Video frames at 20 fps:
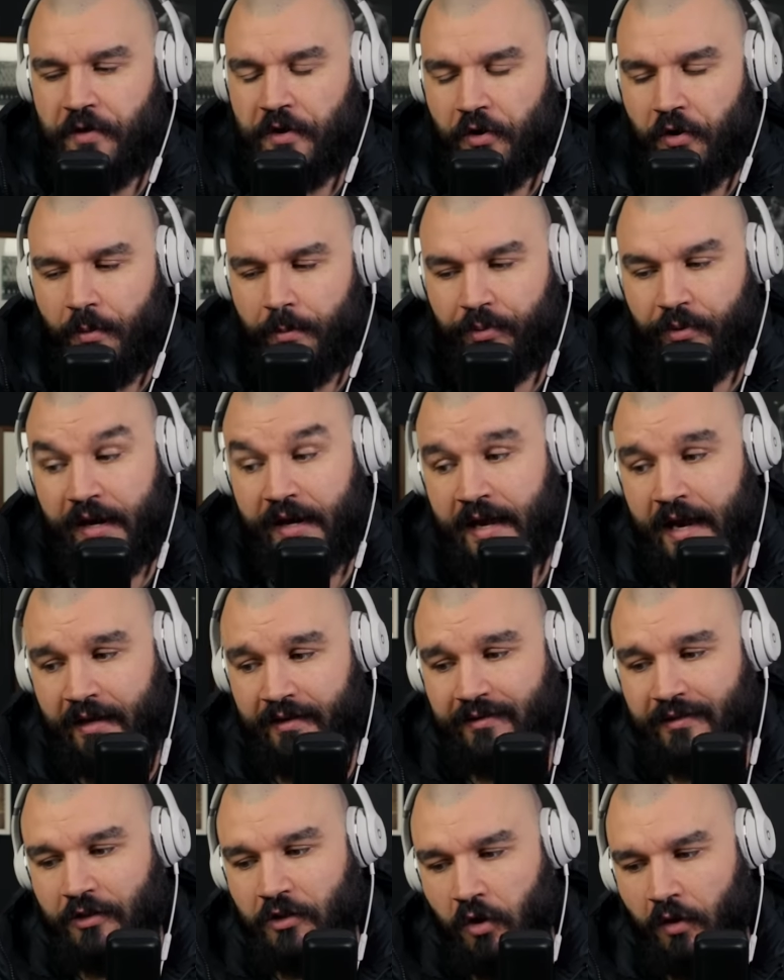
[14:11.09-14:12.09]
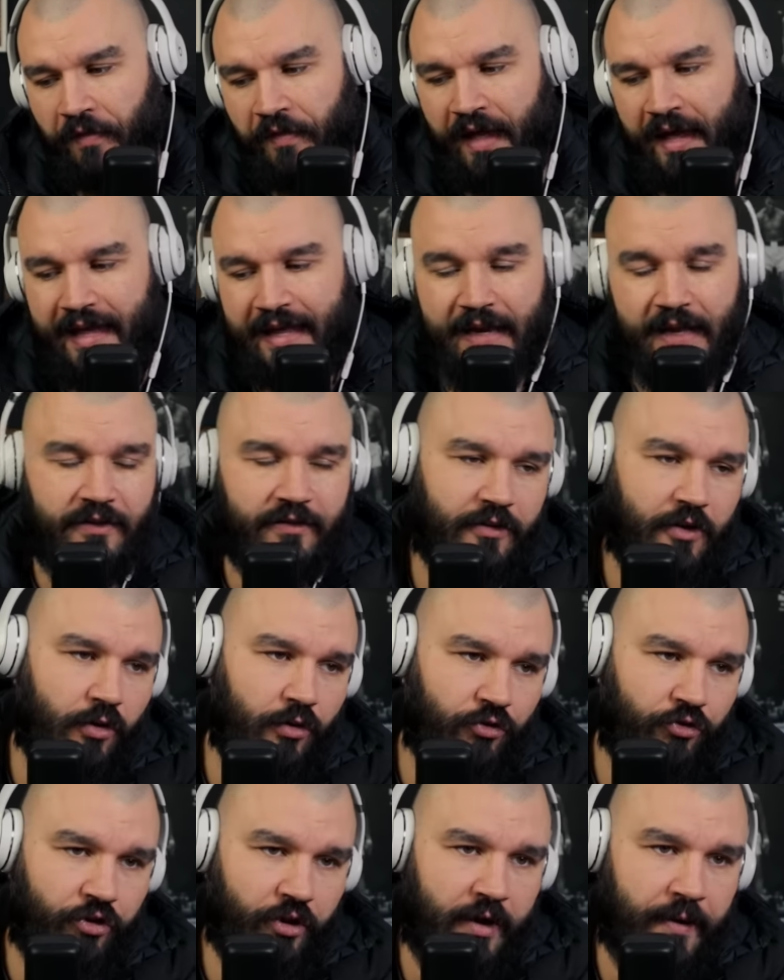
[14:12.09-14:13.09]
You know, Britain hasn't got that in its
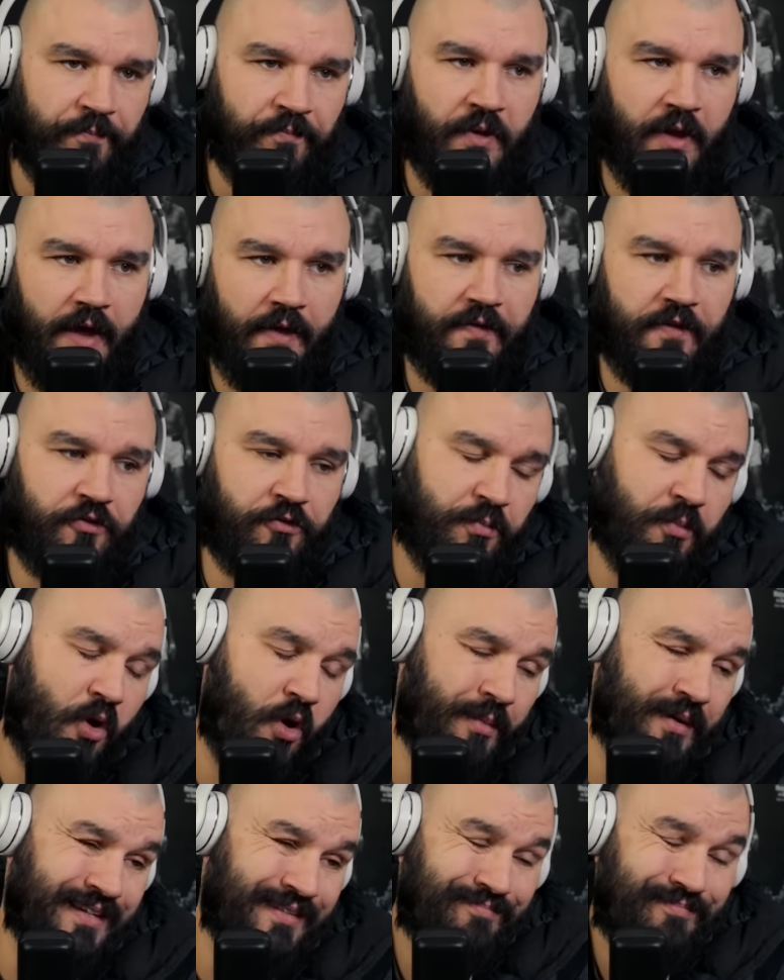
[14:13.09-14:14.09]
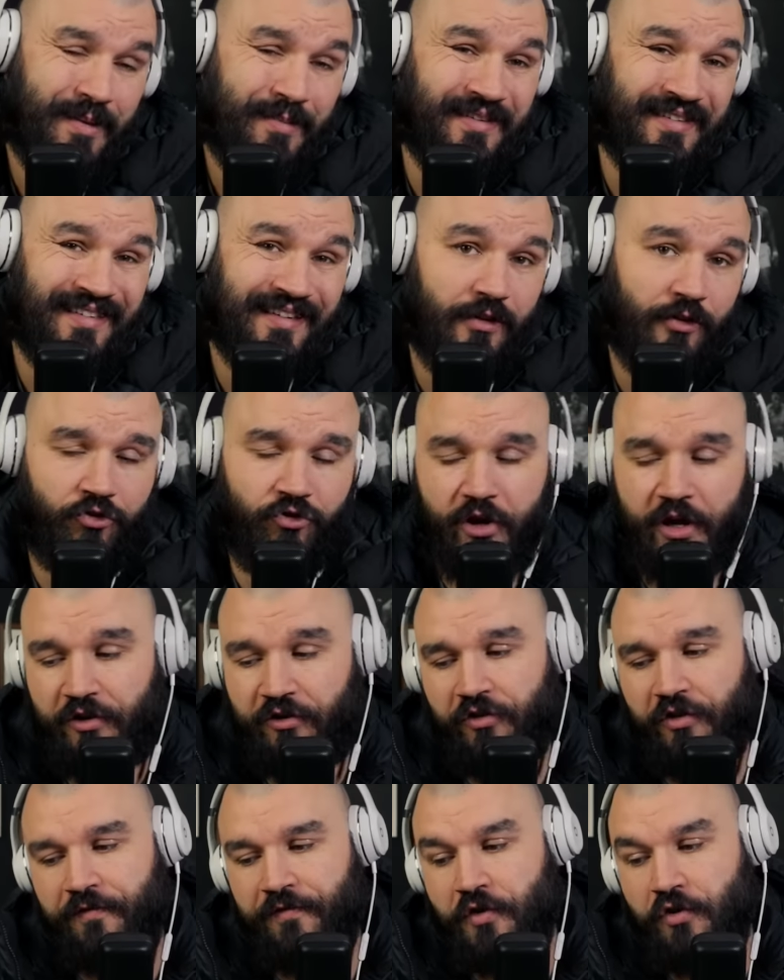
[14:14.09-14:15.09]
culture at this moment. Maybe it'll
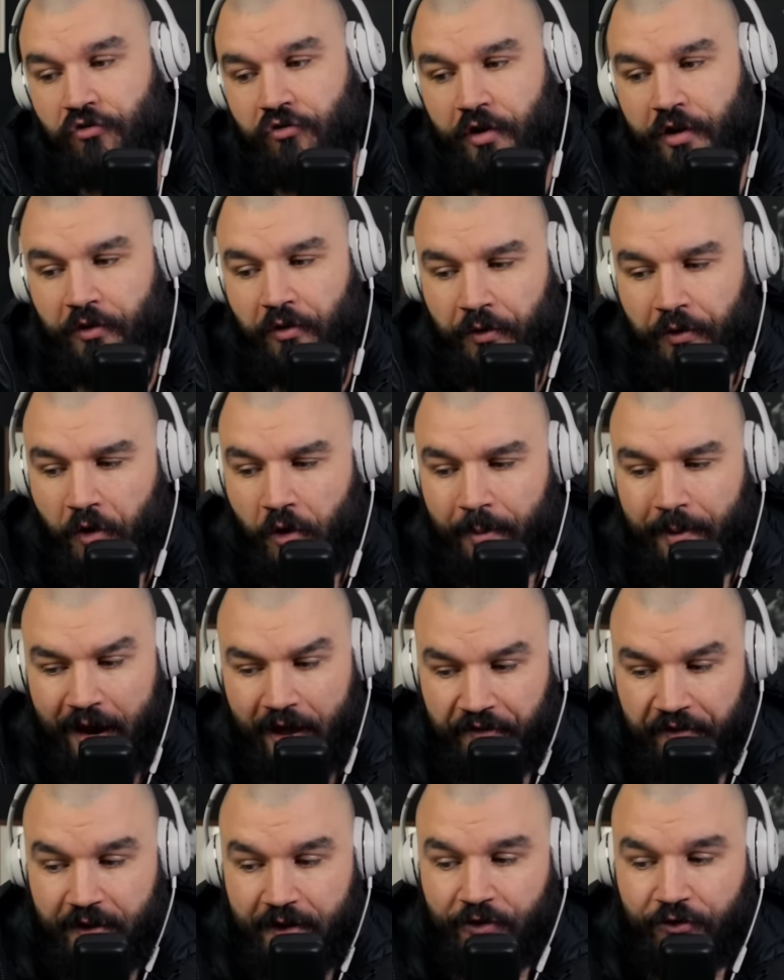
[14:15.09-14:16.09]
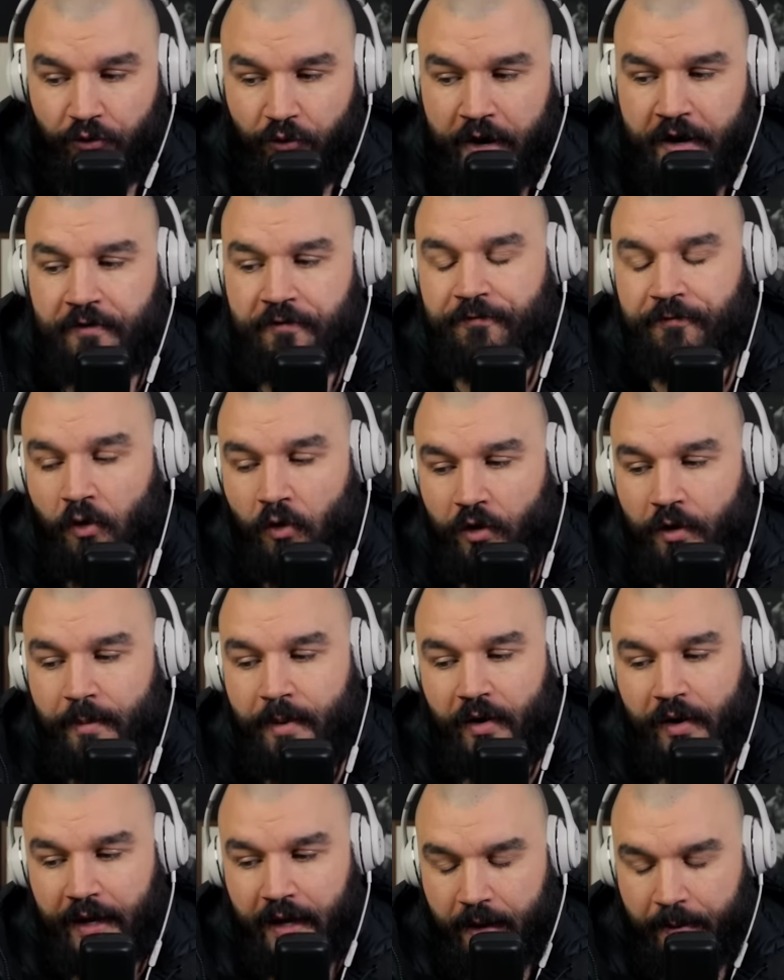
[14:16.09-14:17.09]
change in the future, I don't know, but I think it's right for
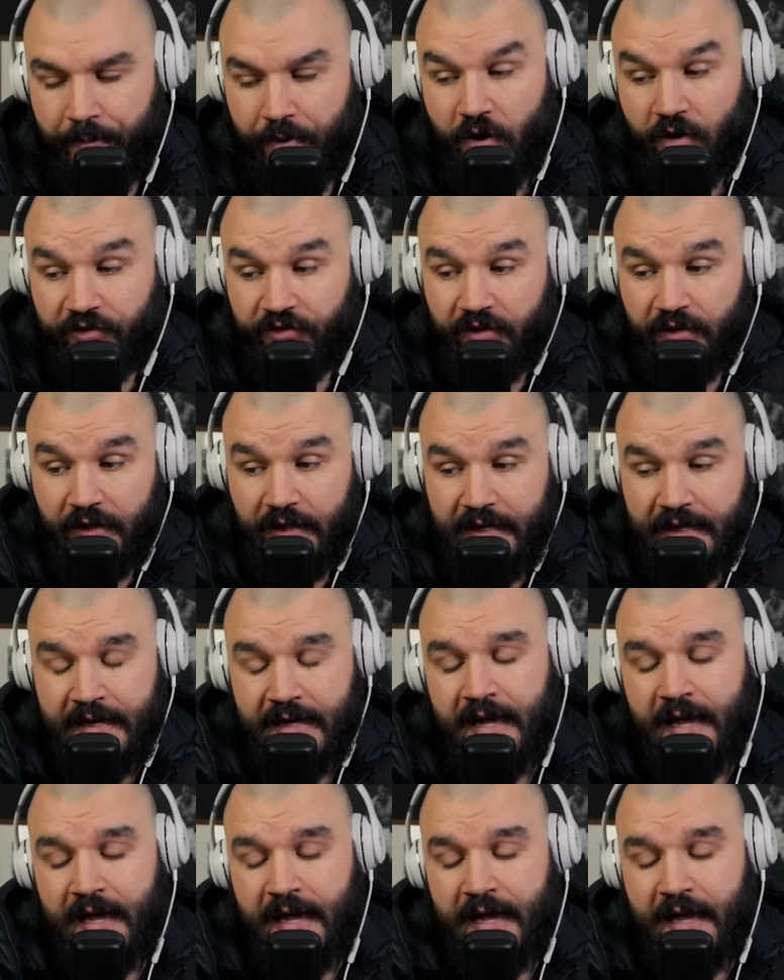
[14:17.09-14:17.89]
America personally.